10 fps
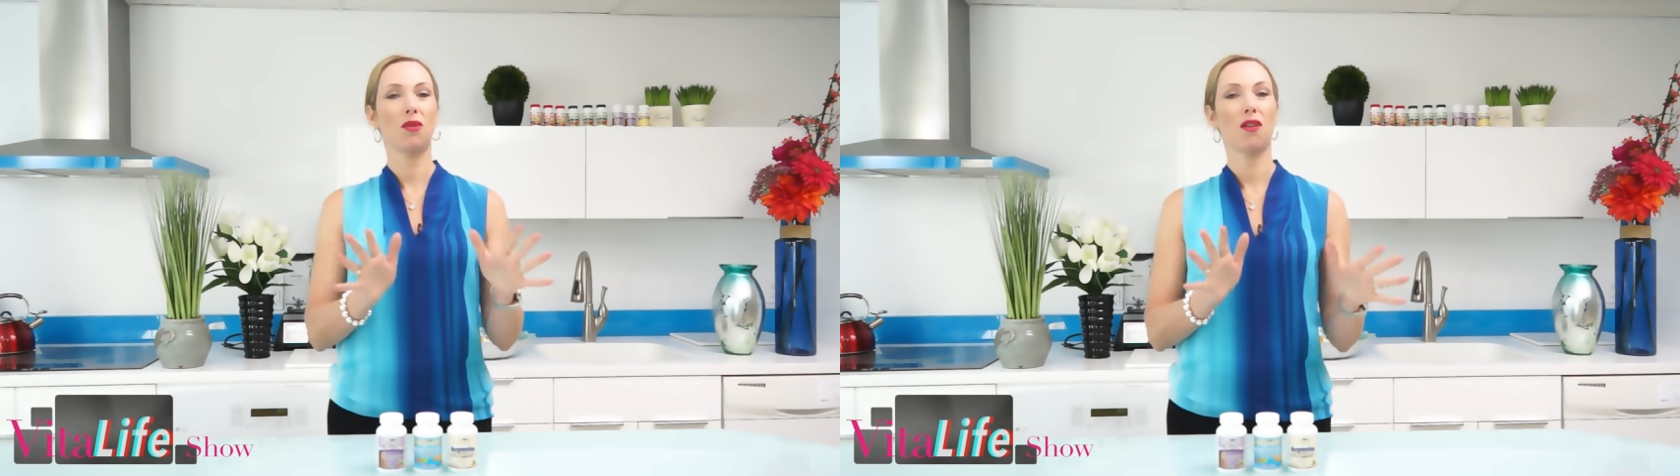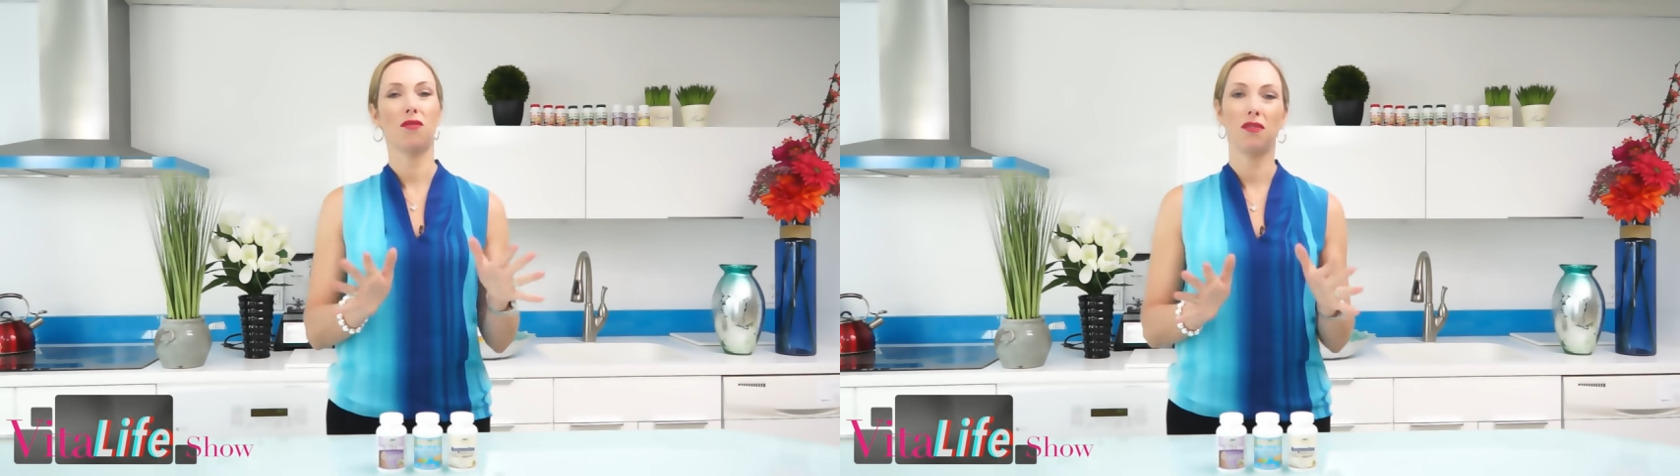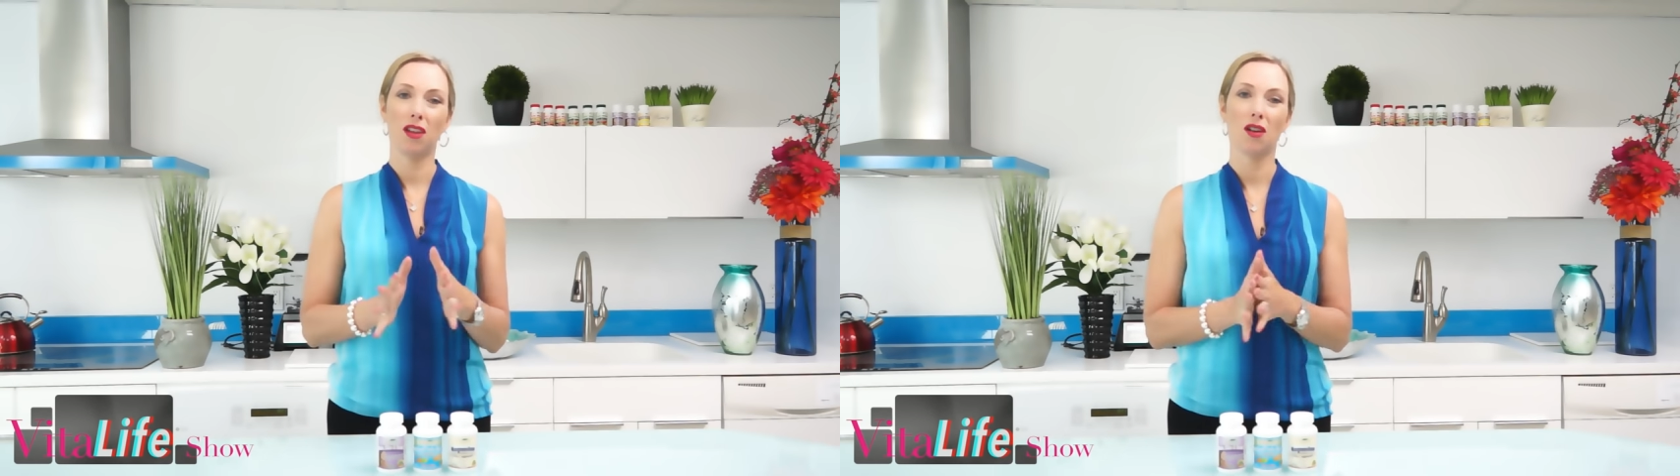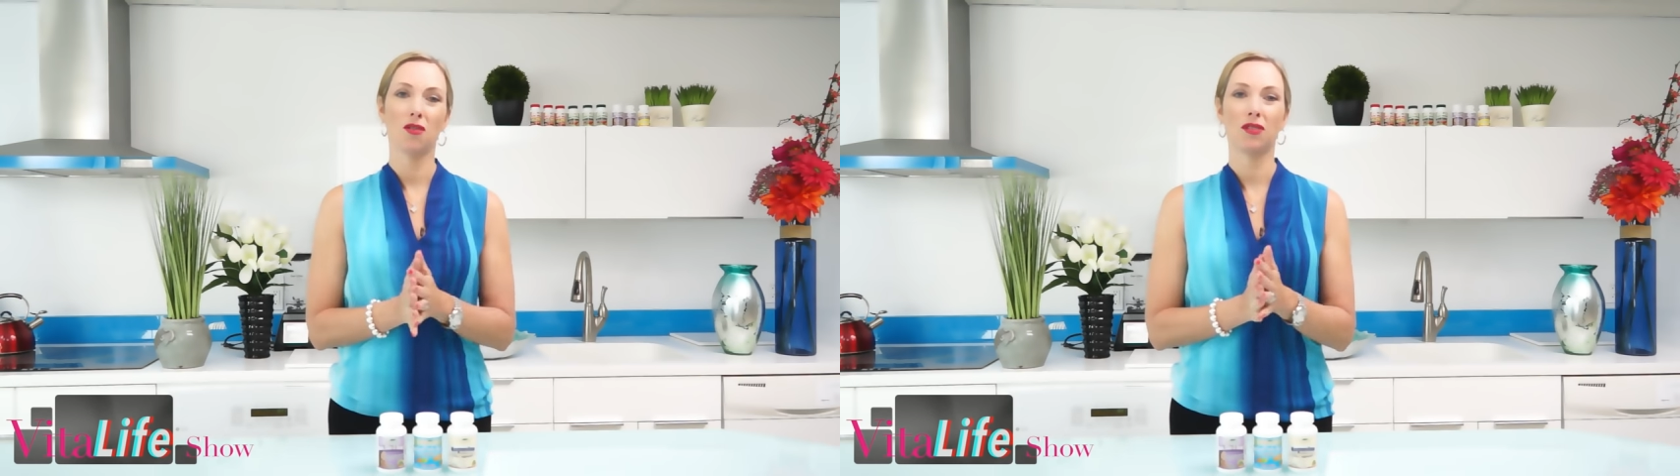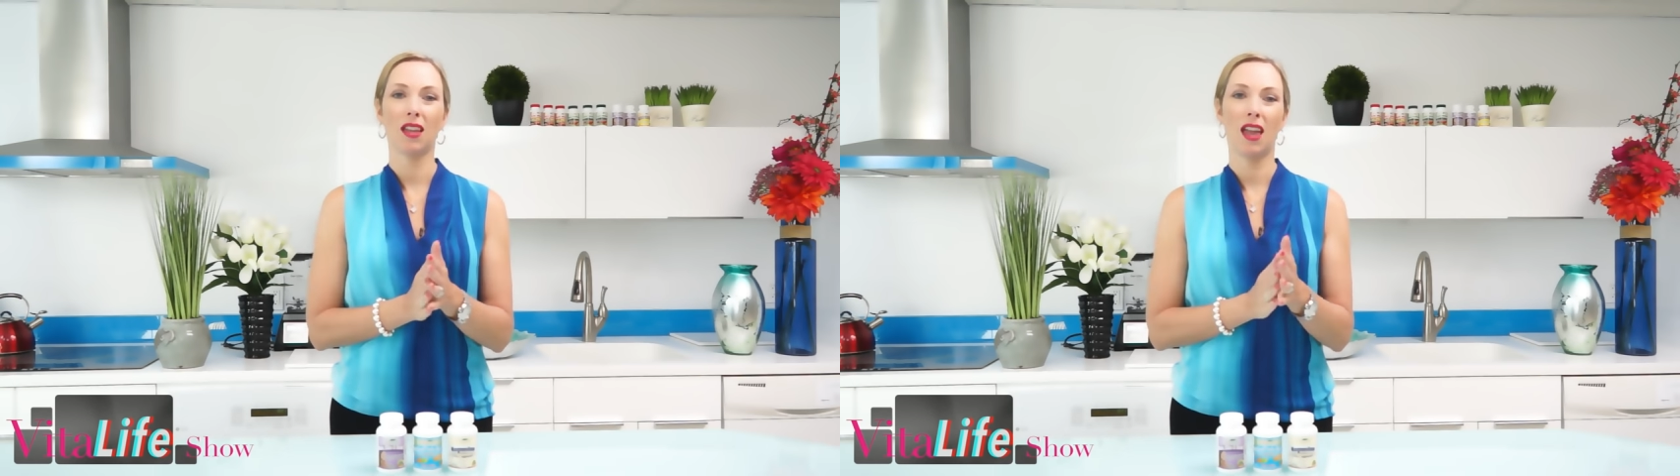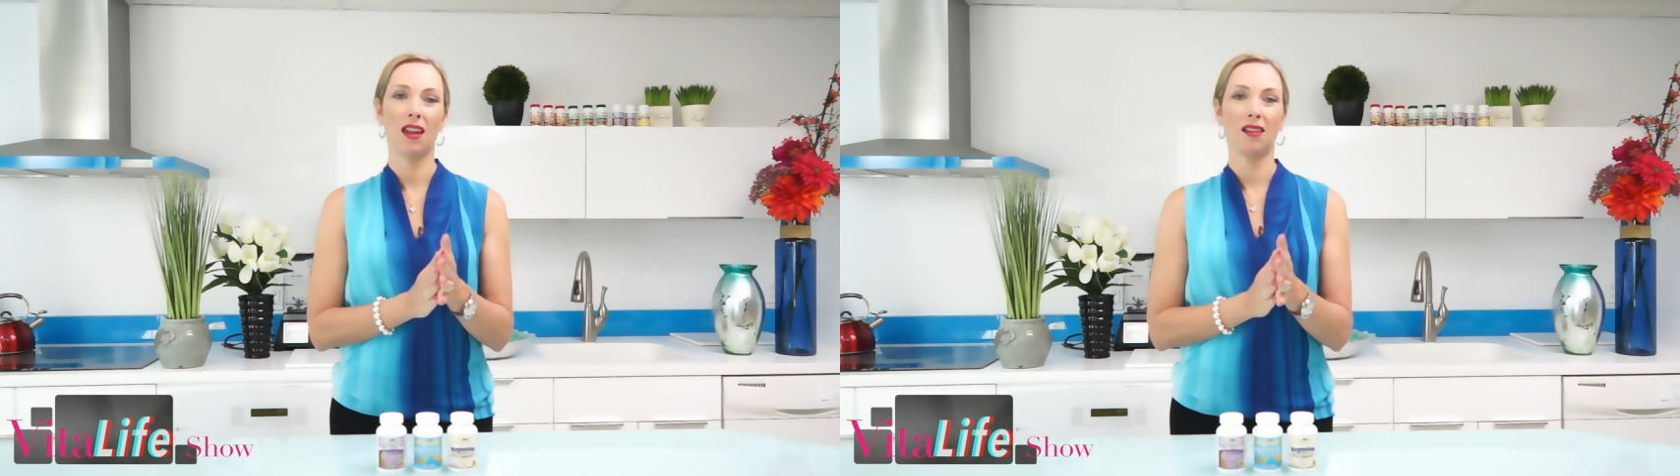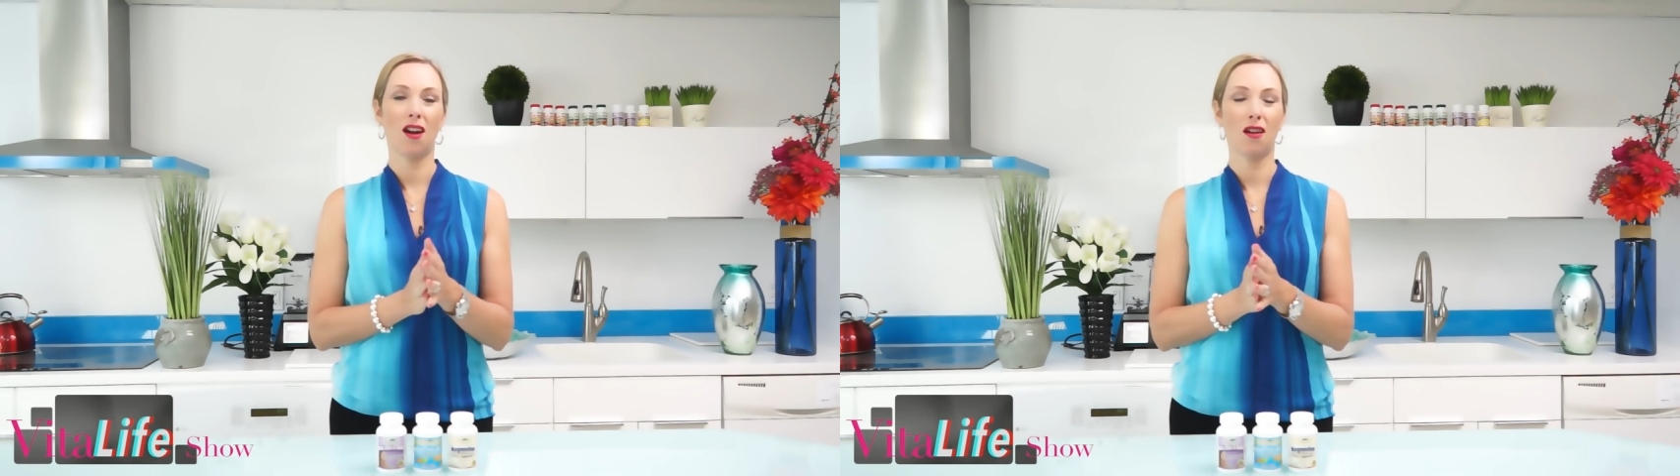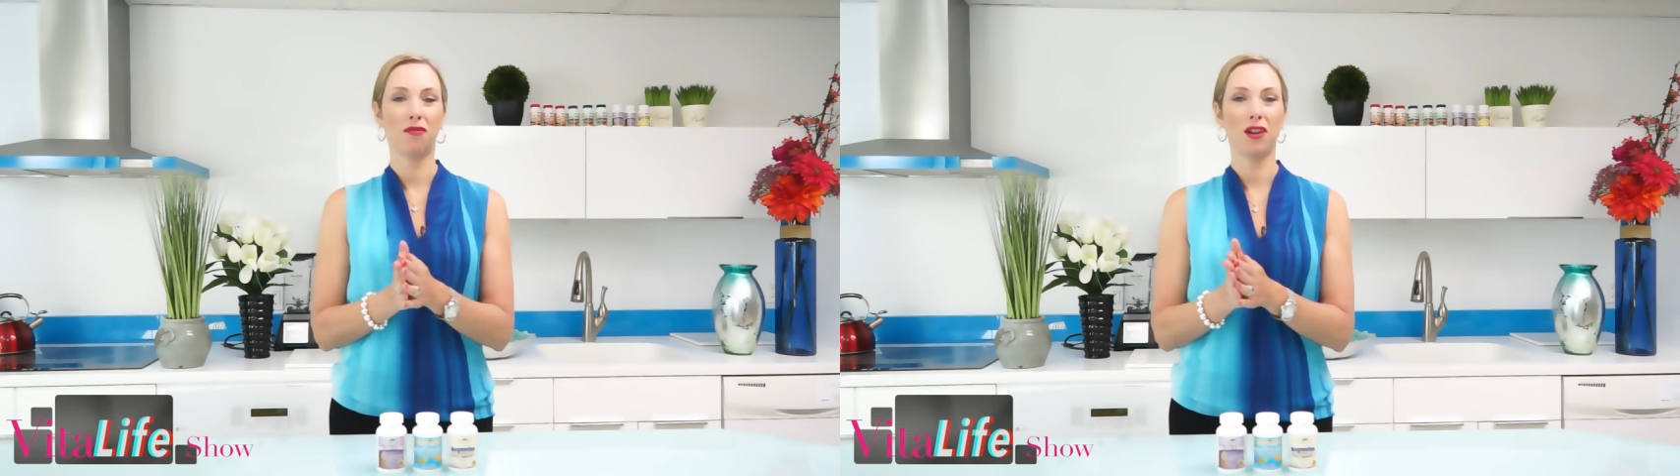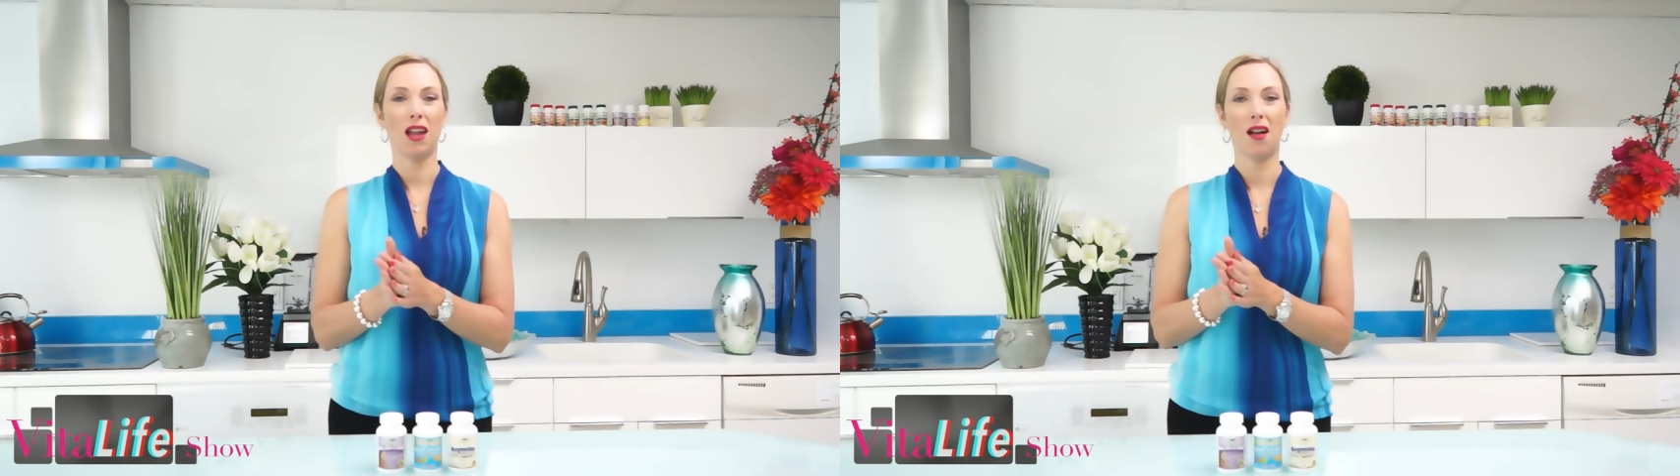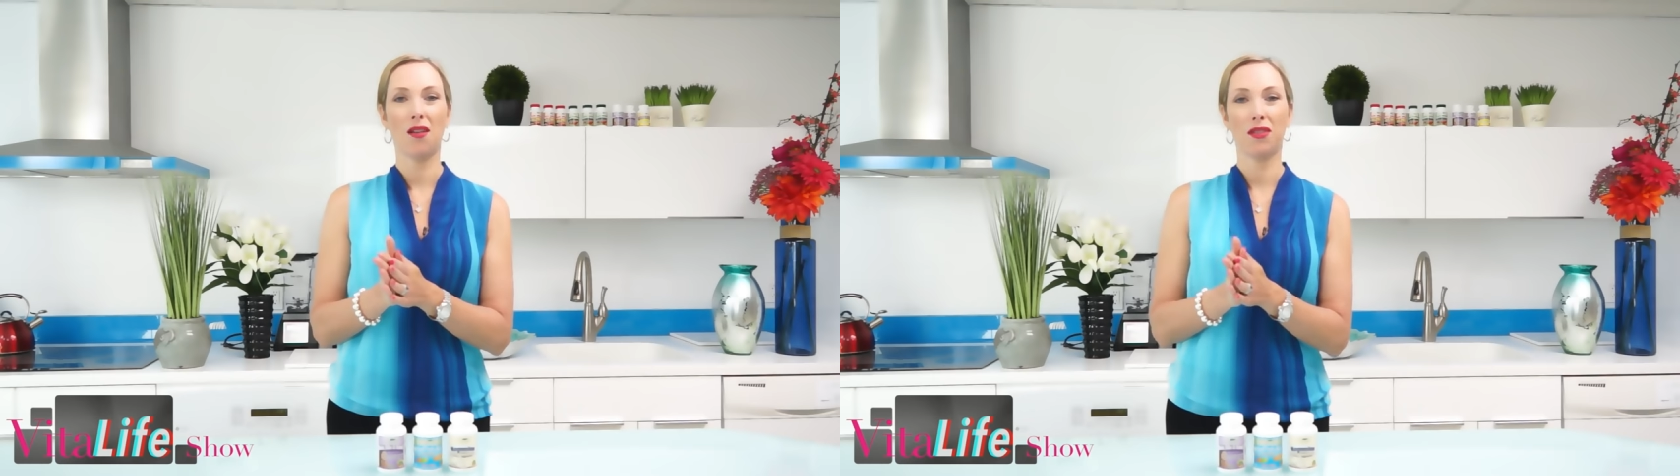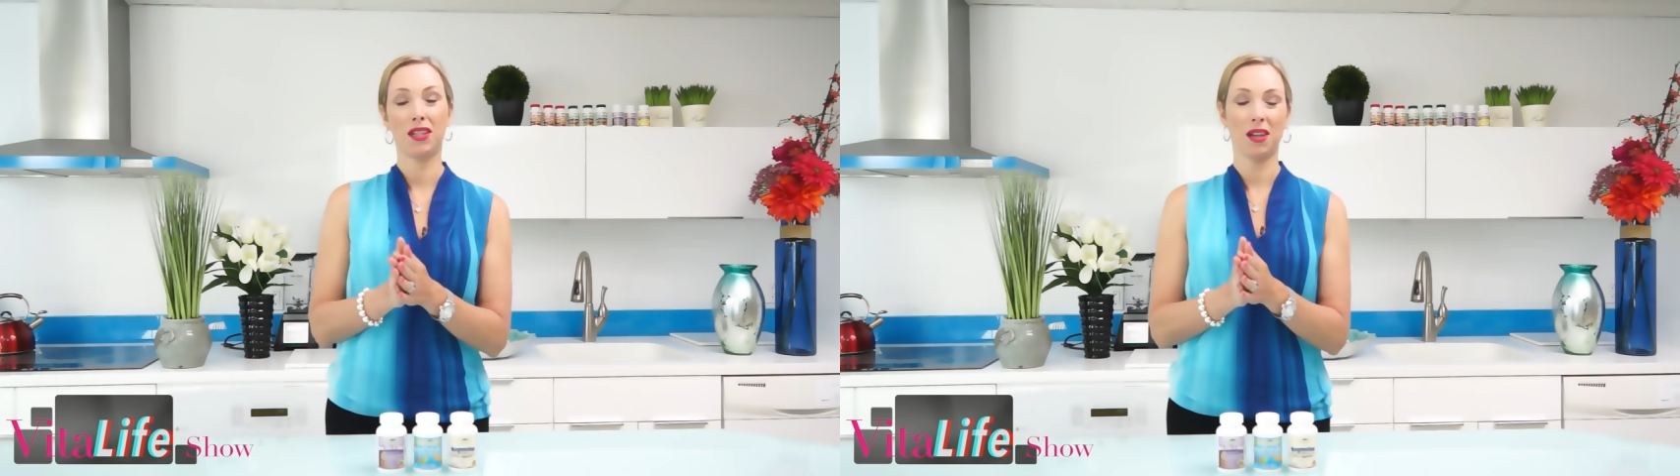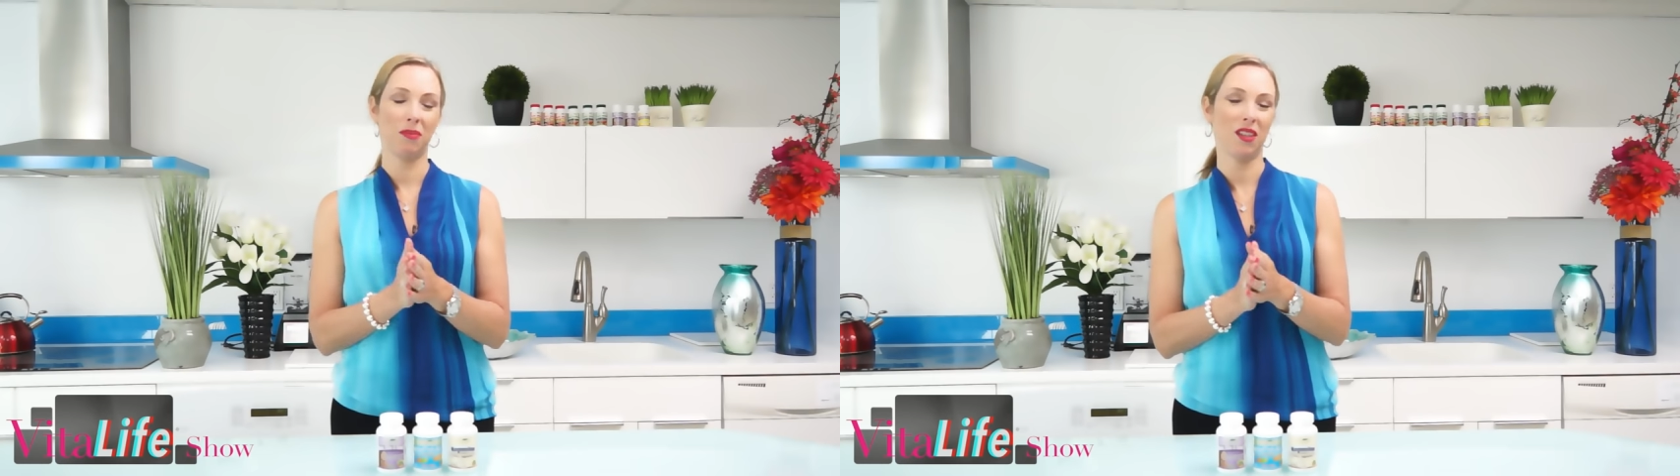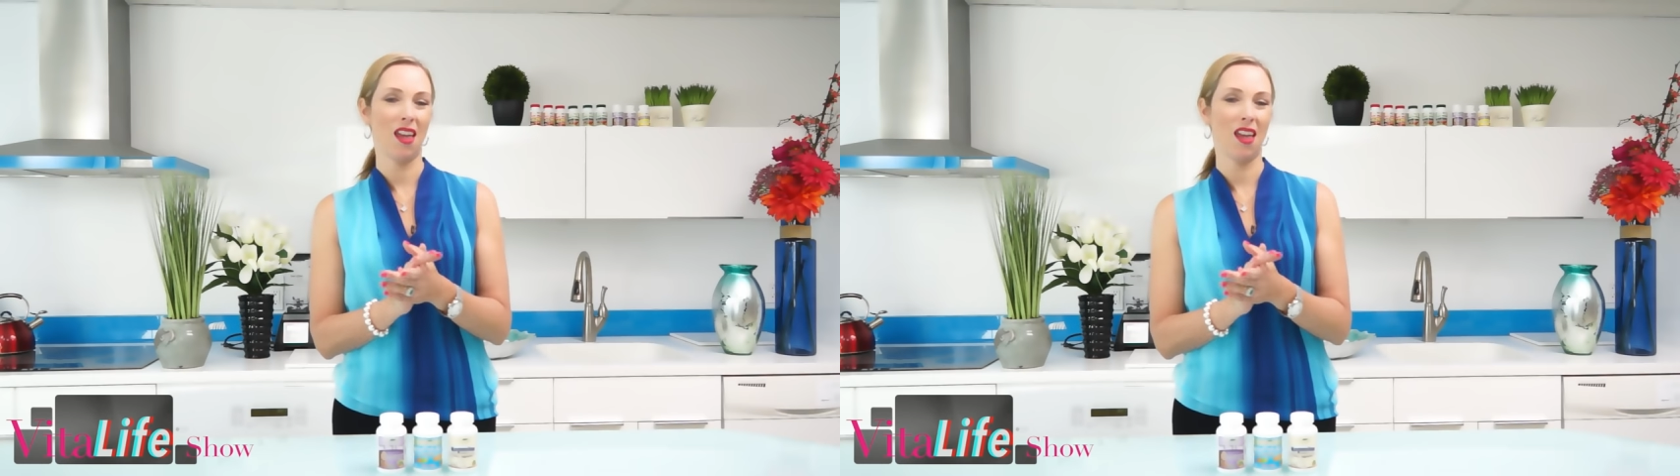our other videos and our free health tips